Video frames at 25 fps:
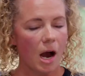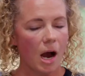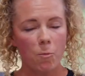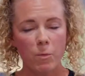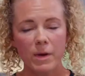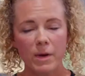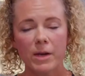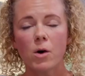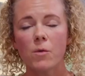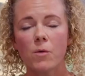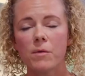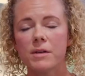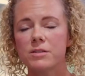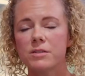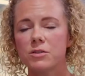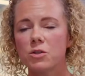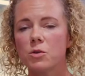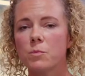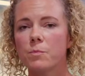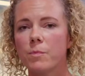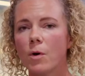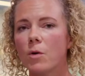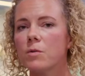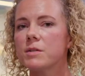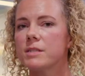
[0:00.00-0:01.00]
We always do
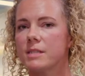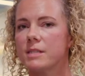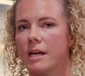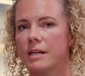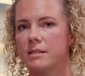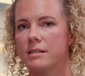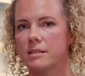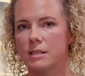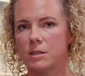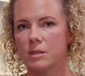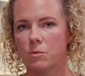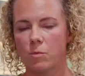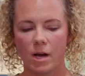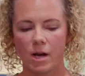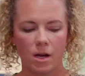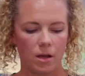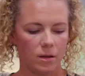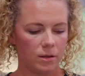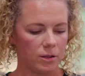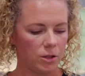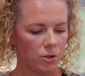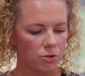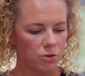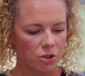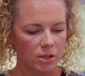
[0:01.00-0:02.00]
both sides as well.
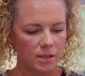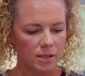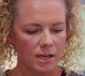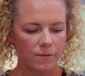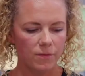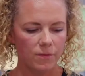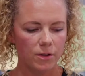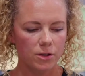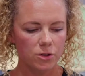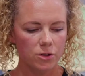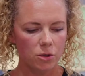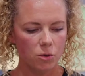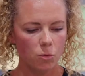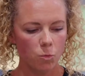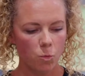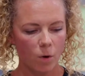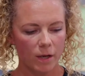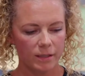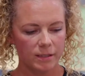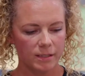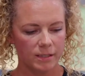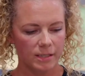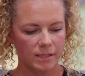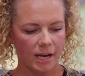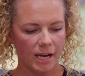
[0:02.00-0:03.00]
You should never do
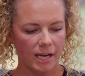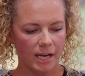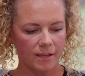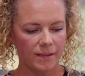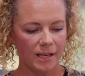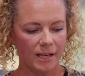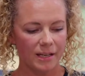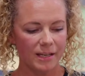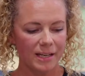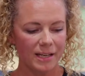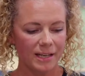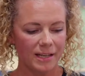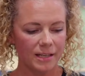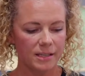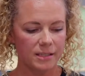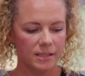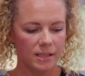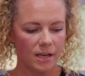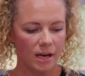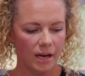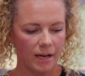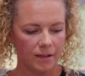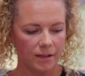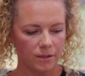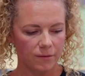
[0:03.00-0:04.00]
one side. That is
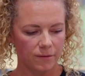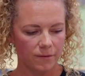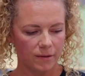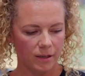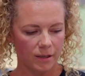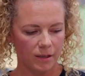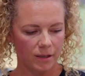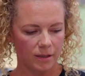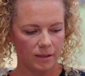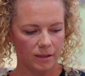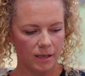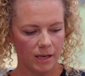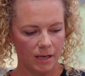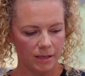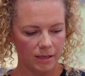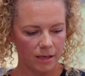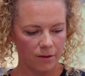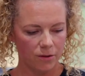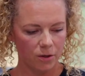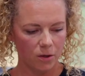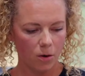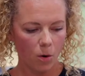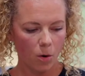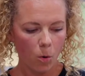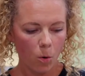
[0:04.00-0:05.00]
kind of a,
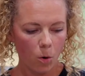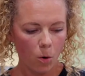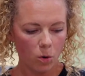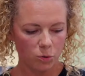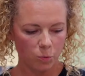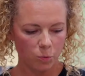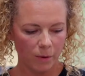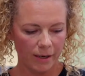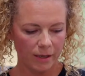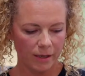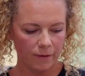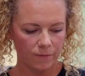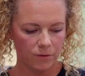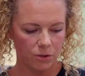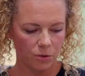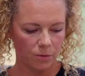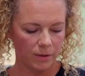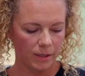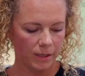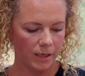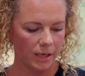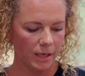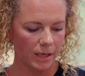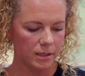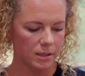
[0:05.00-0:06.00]
another old way of
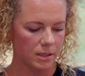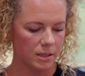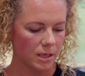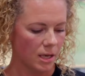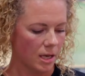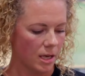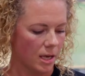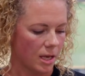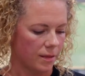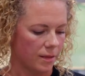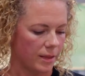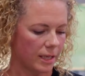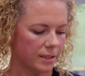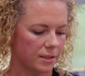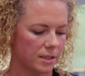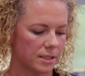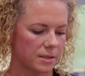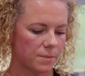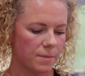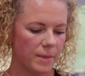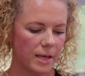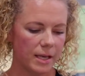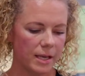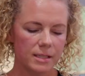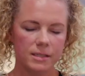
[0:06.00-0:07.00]
doing it that just
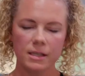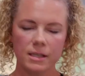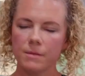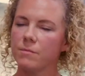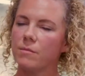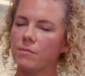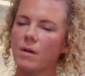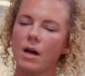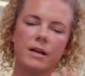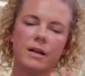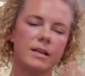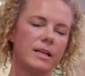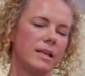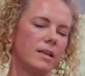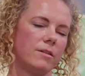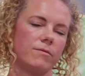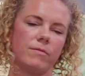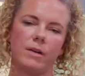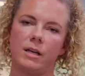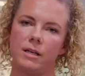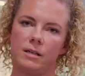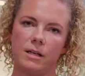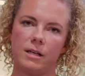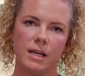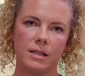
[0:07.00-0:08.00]
makes them
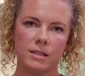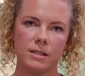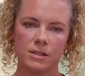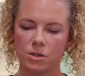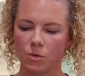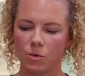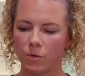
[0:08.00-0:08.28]
uneven and so